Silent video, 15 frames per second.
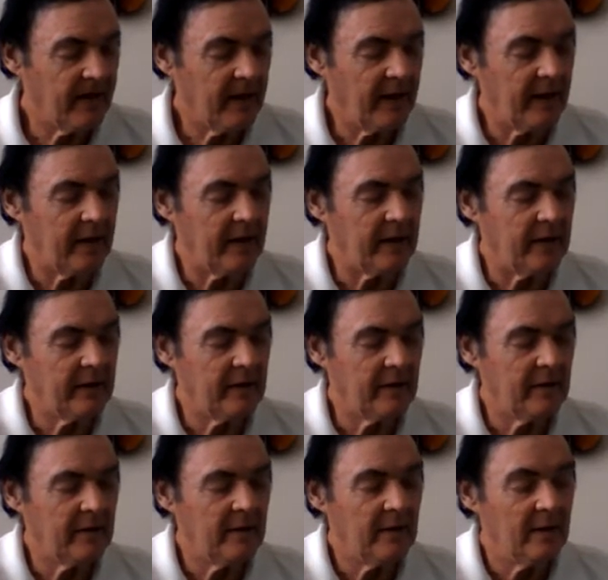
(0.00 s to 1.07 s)
A.
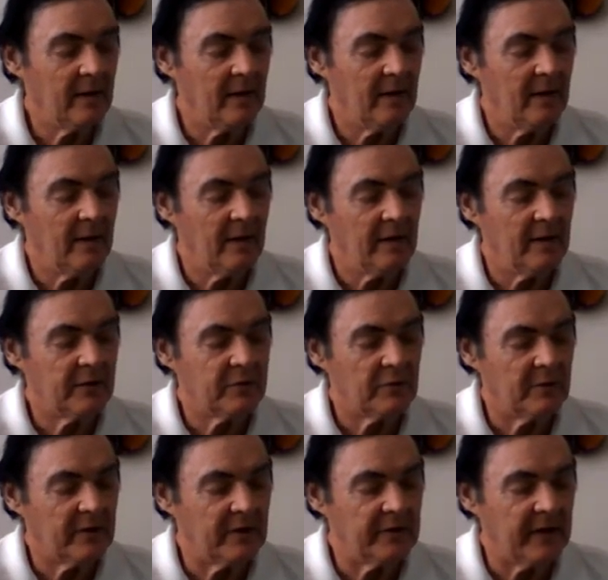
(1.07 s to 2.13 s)
This
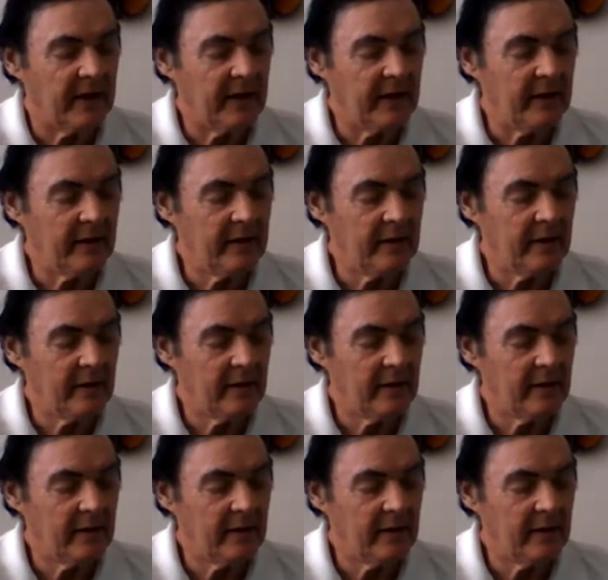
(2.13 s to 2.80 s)
one is A,